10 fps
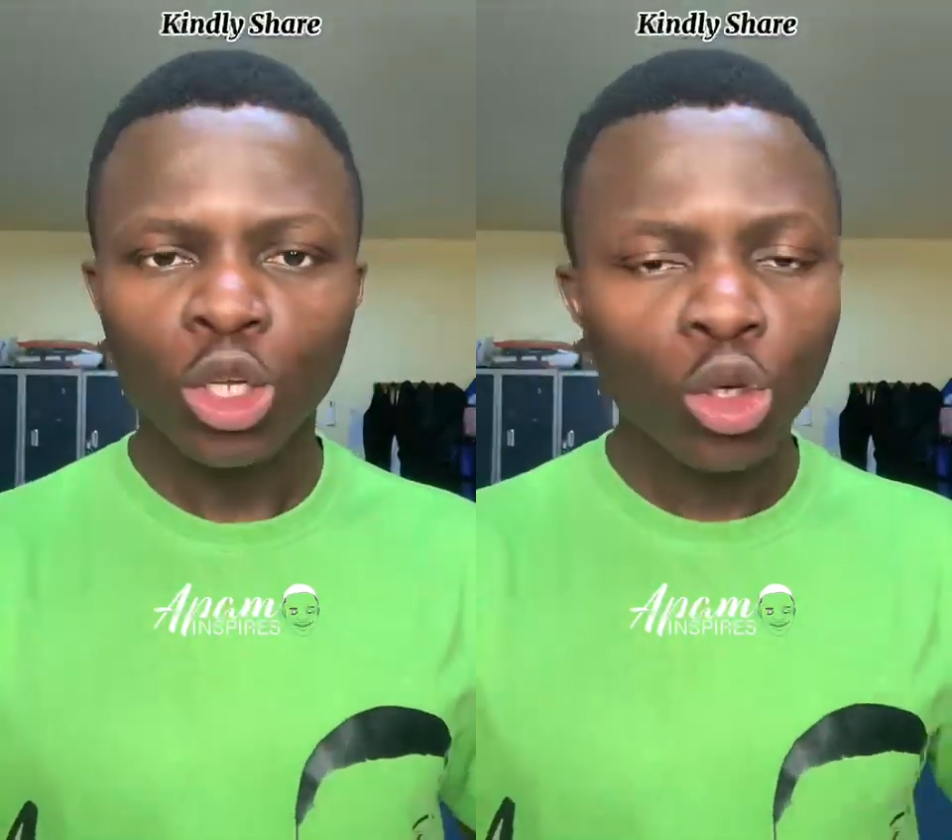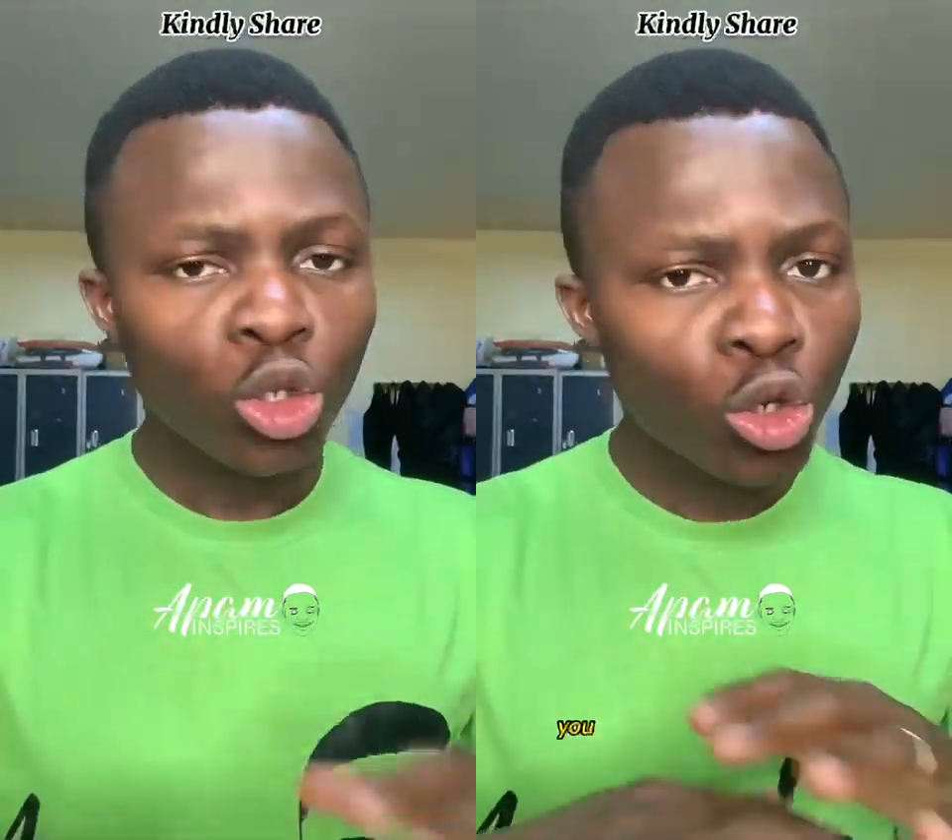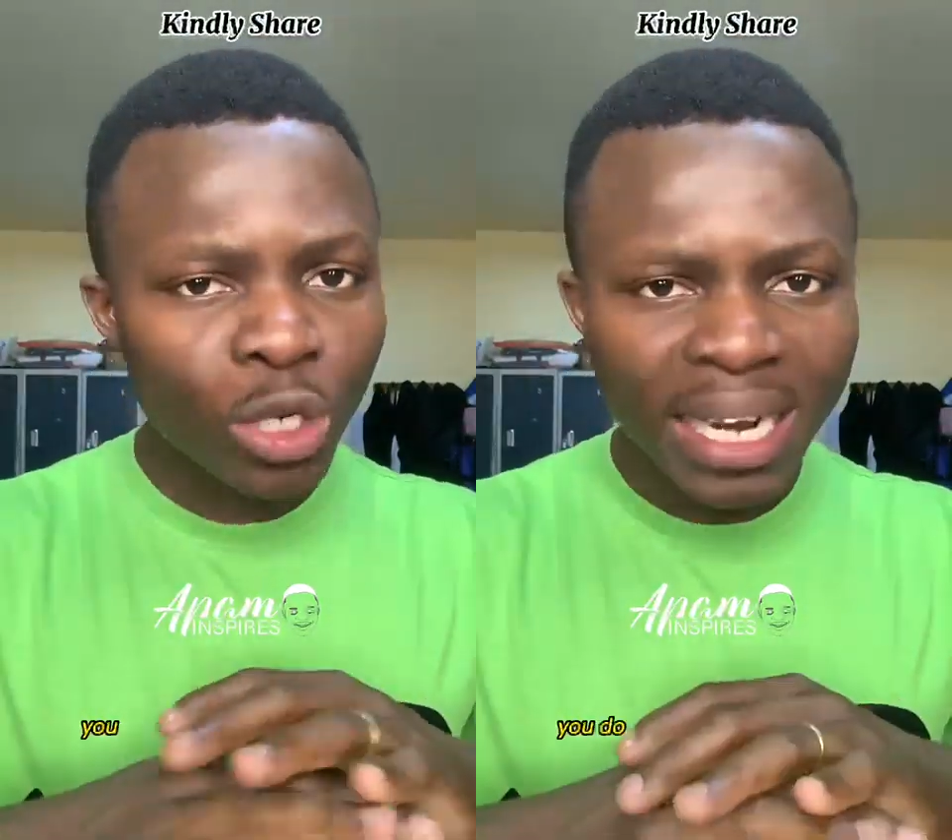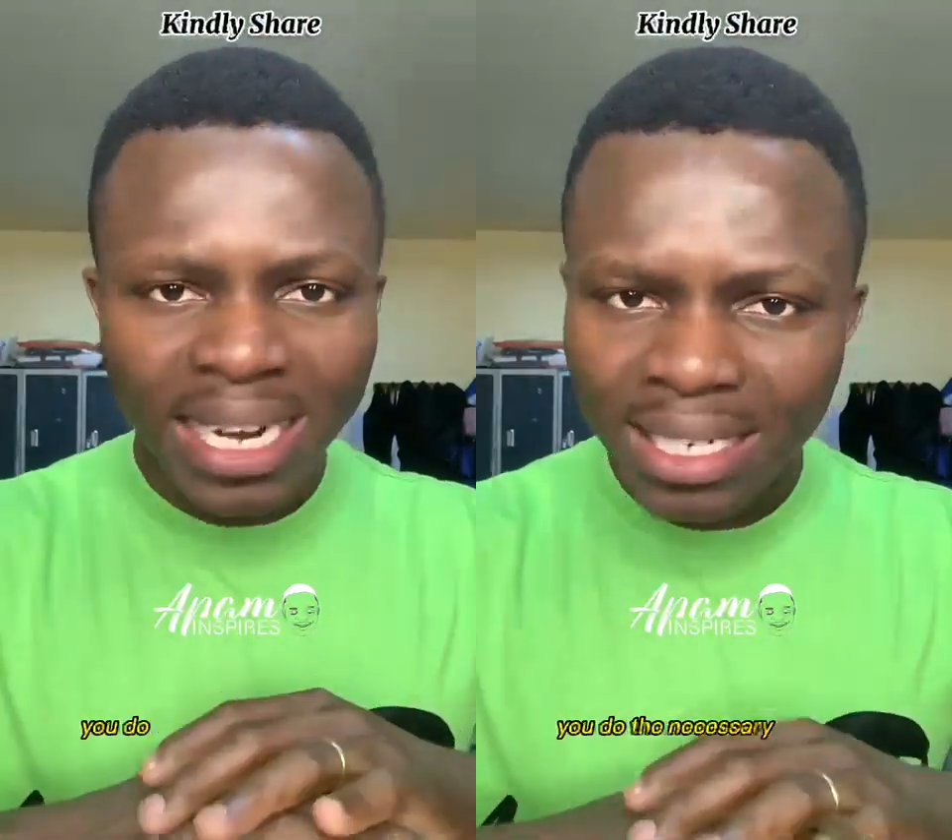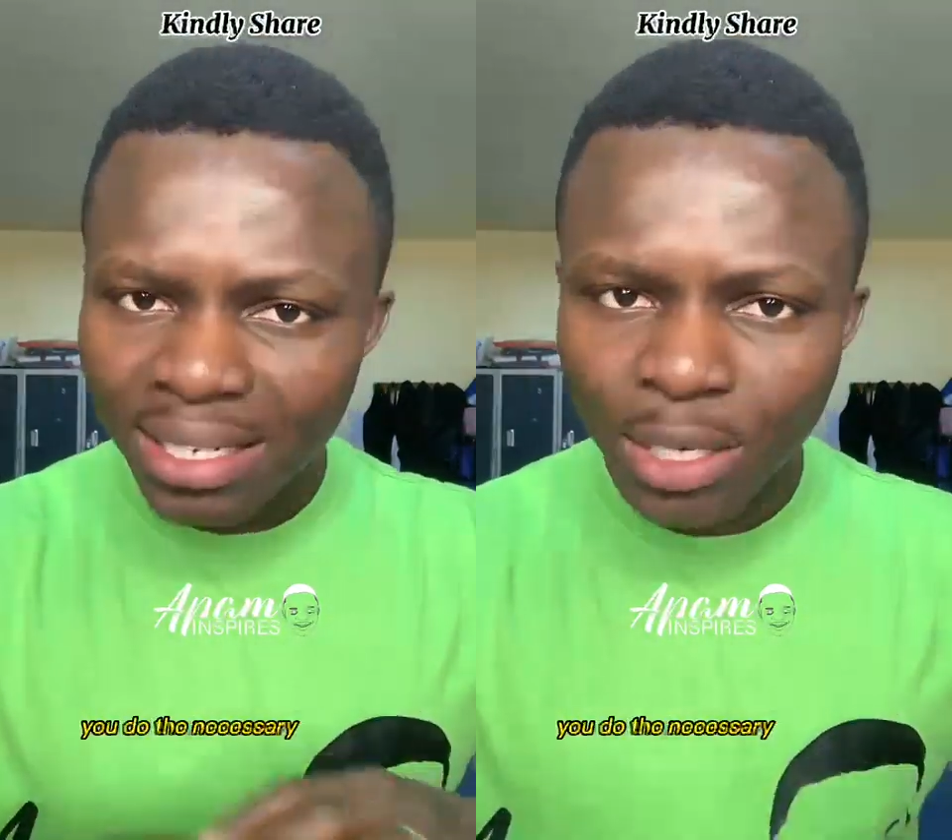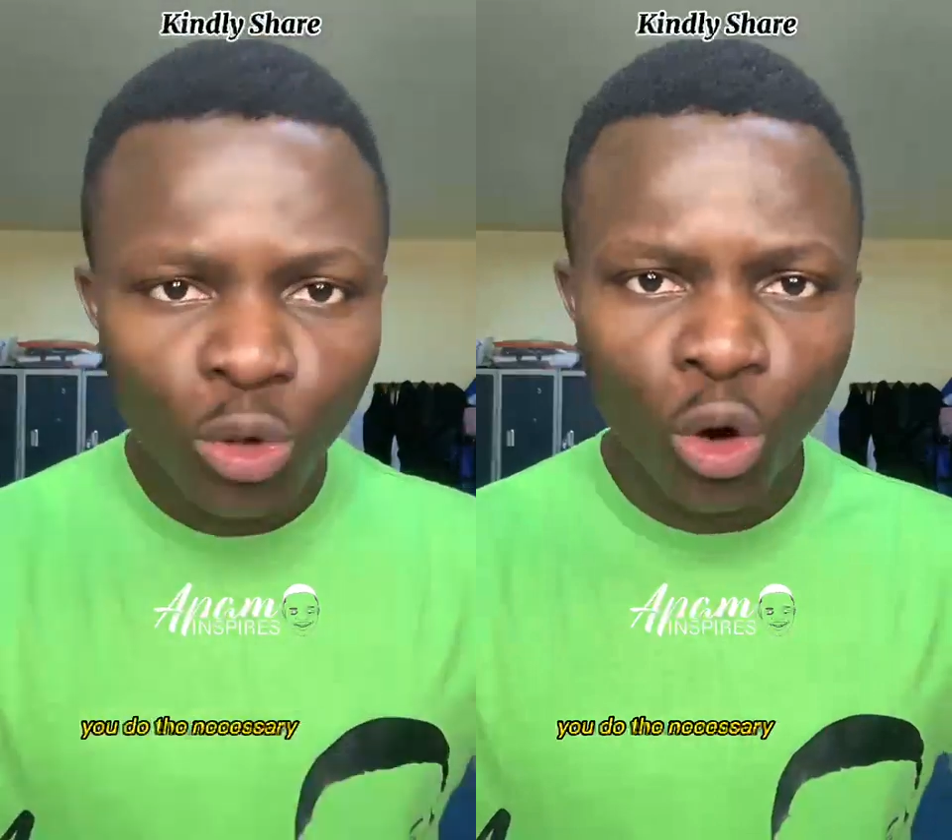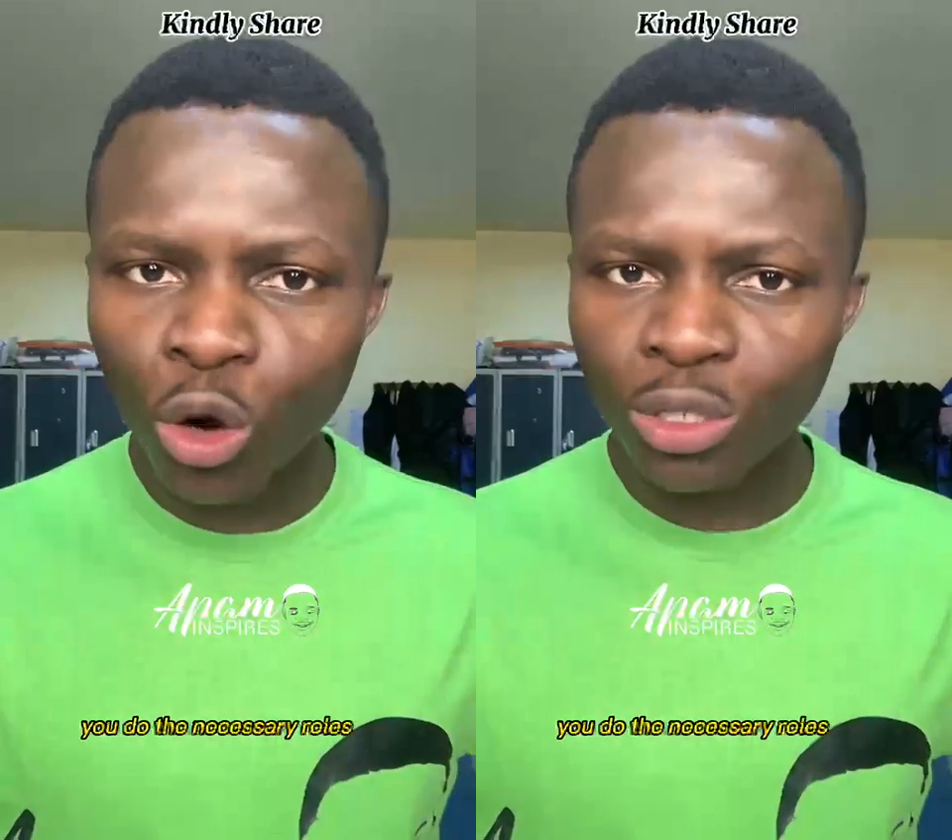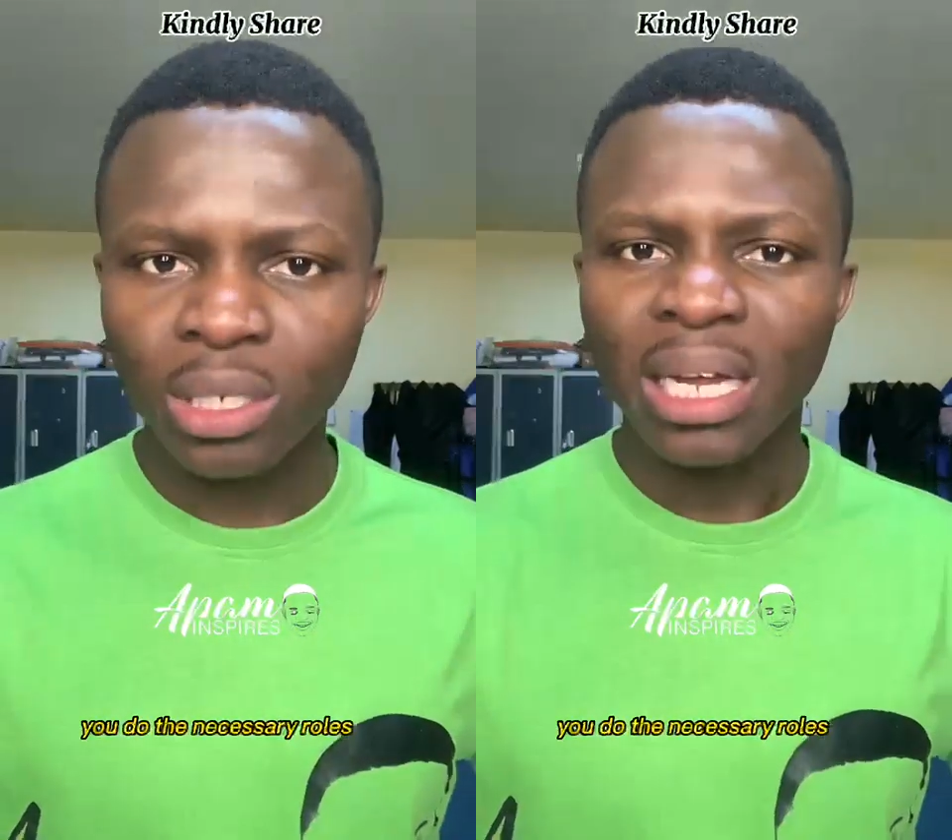you do the necessary
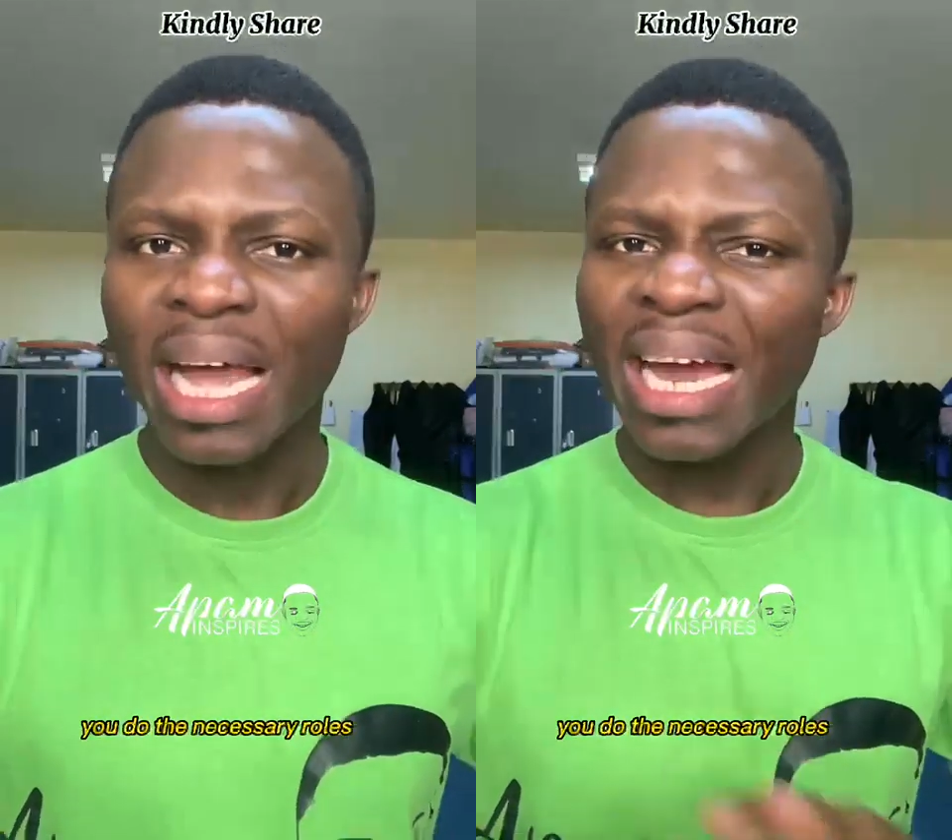roles,